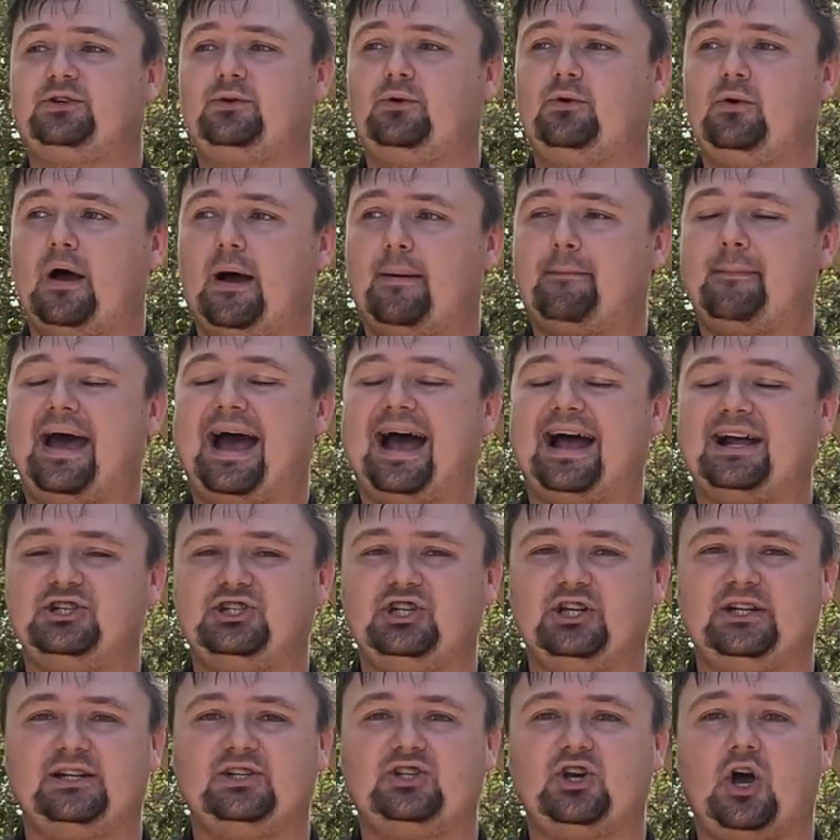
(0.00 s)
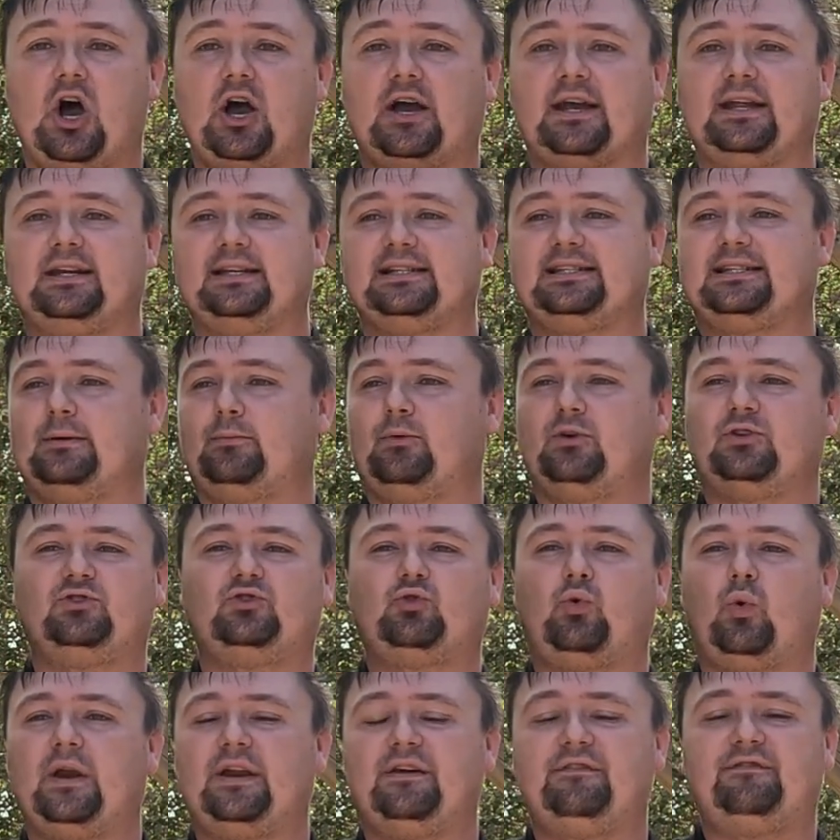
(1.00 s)
to imagine talking to someone
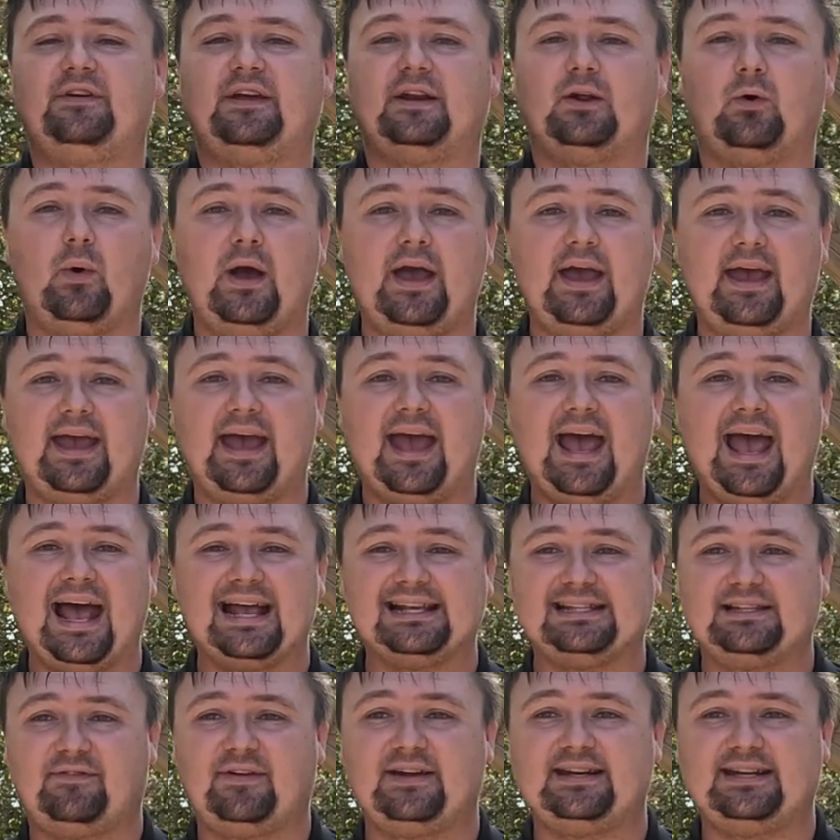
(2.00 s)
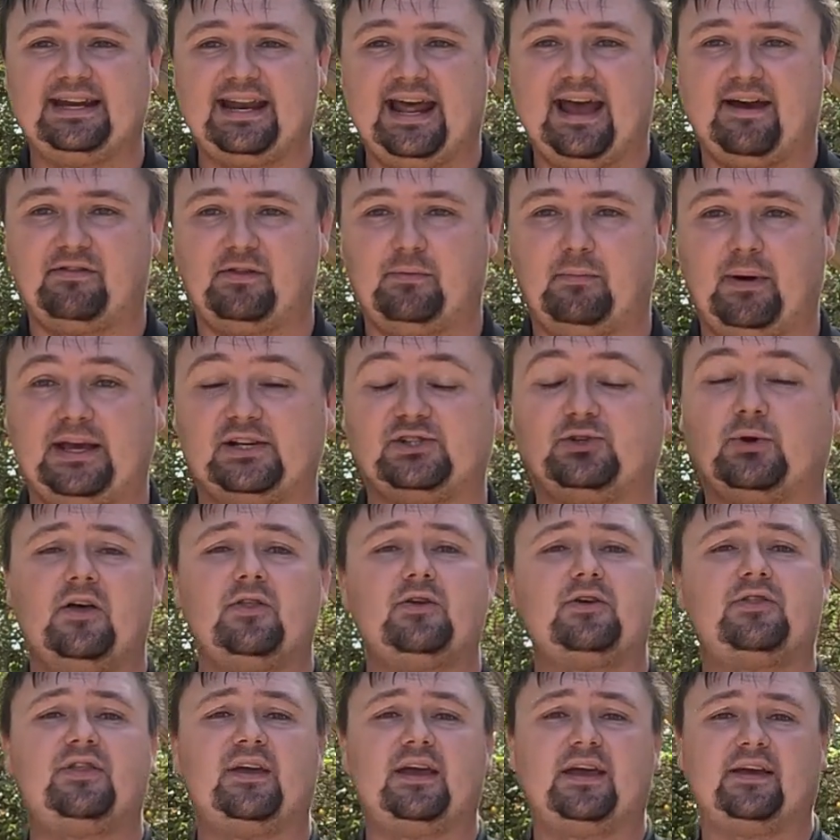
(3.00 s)
20 feet away as if I didn't have the mic. The
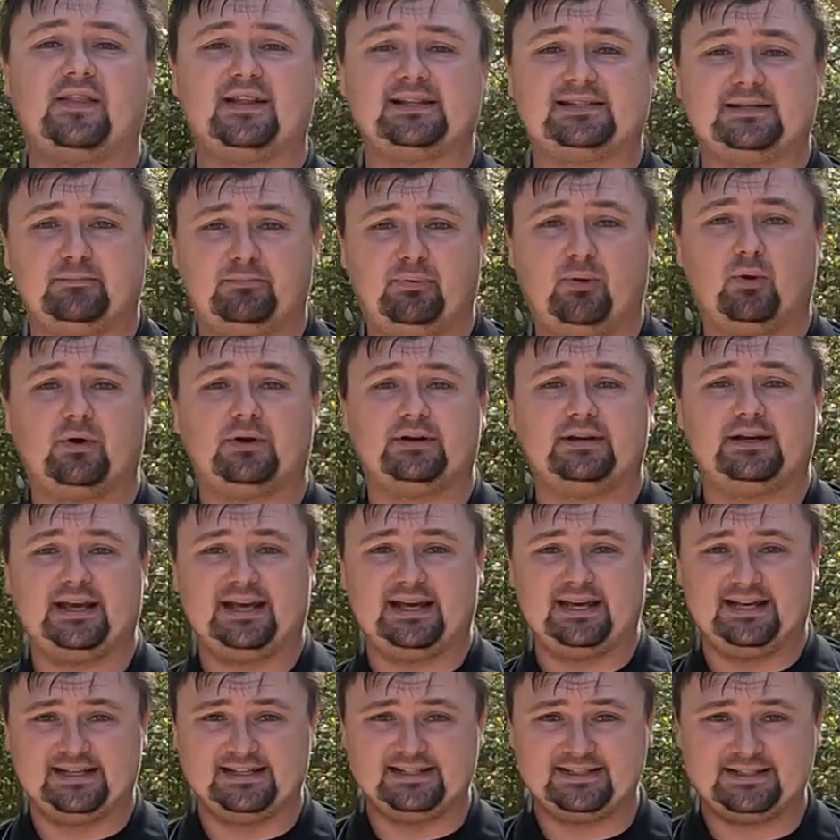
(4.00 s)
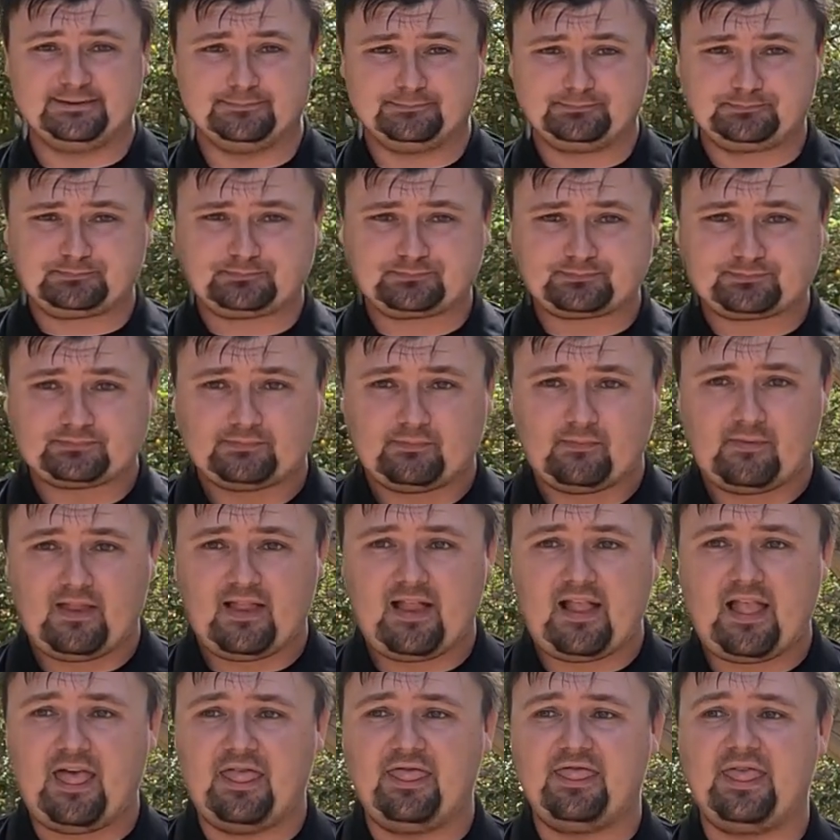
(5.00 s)
other thing that's important is
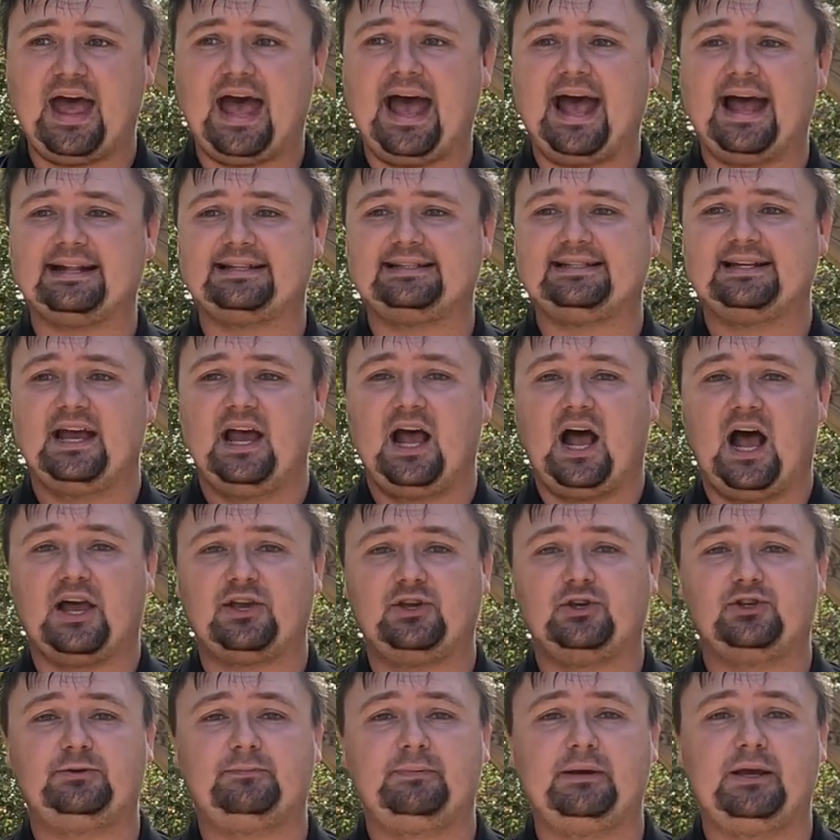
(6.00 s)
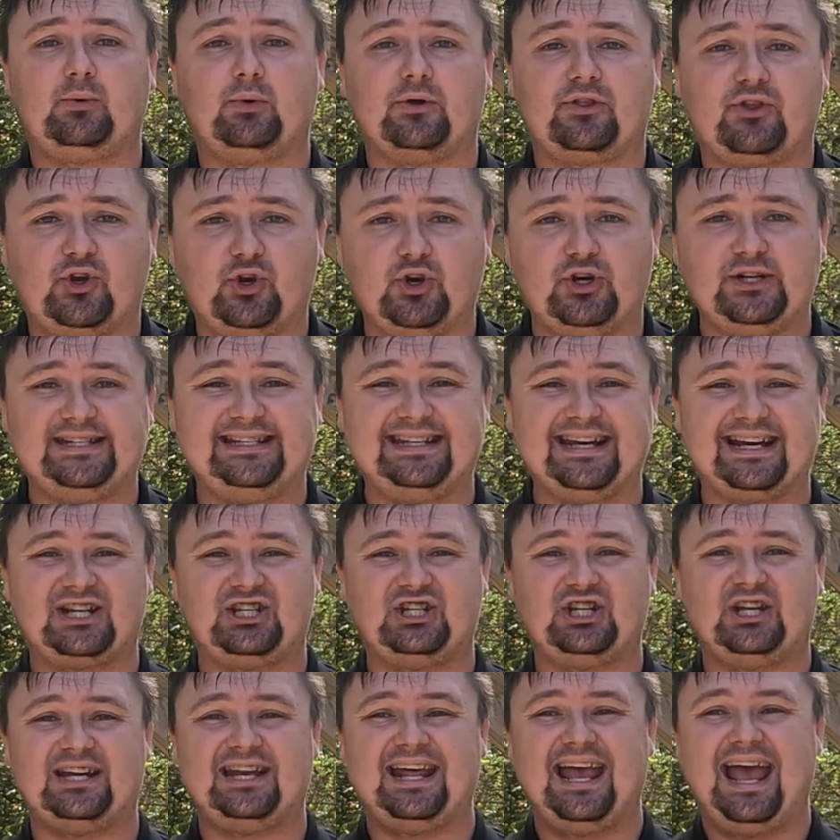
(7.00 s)
that you speak with good
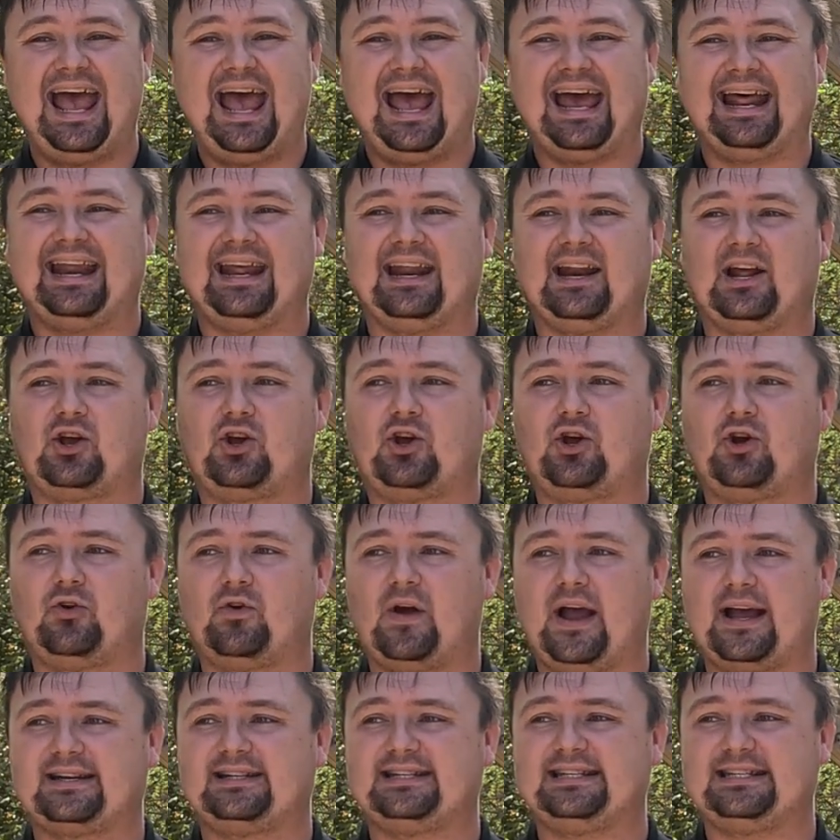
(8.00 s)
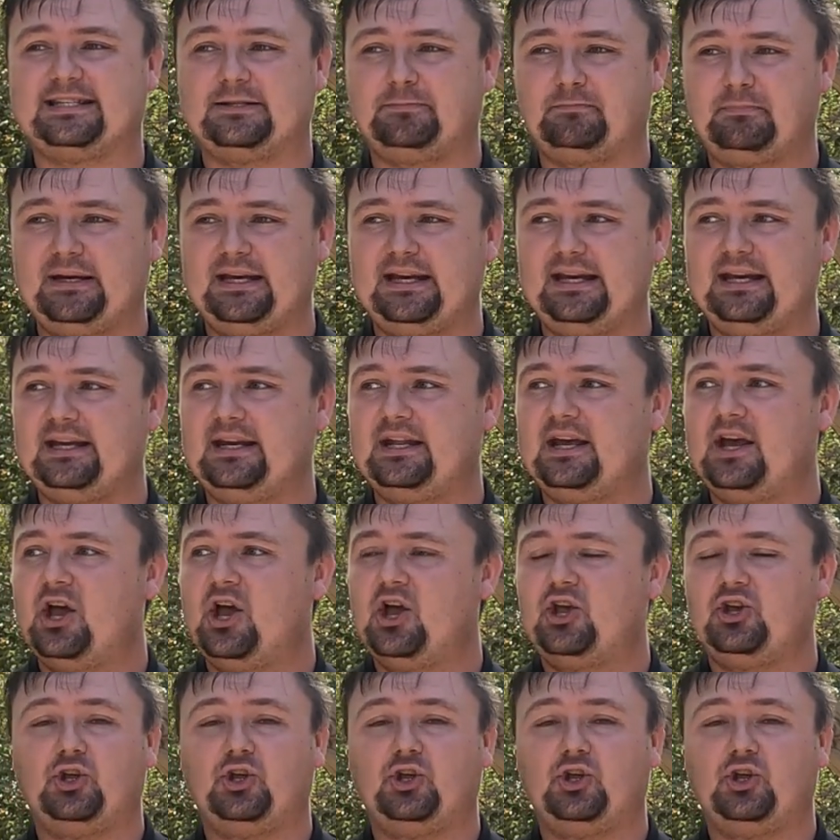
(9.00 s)
diction and at a correct speed.